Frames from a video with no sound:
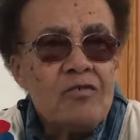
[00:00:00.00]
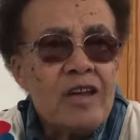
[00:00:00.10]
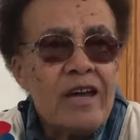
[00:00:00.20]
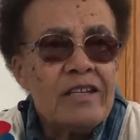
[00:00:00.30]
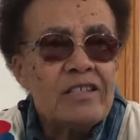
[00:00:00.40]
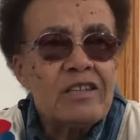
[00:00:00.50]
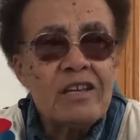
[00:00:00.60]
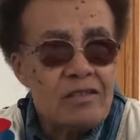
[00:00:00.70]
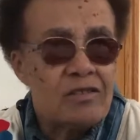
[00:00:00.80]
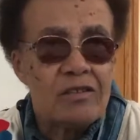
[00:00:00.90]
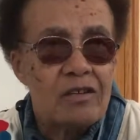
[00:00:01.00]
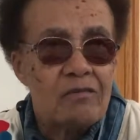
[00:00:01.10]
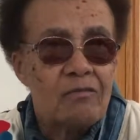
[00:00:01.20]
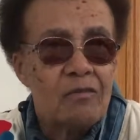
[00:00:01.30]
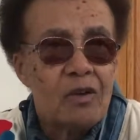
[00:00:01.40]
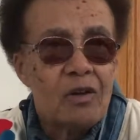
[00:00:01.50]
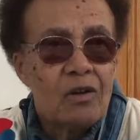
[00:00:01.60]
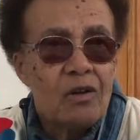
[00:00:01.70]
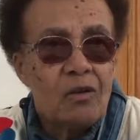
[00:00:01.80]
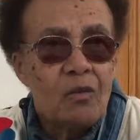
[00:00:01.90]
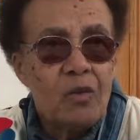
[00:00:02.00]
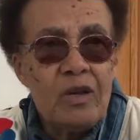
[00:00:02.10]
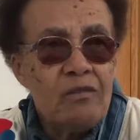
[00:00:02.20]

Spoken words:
United States then. We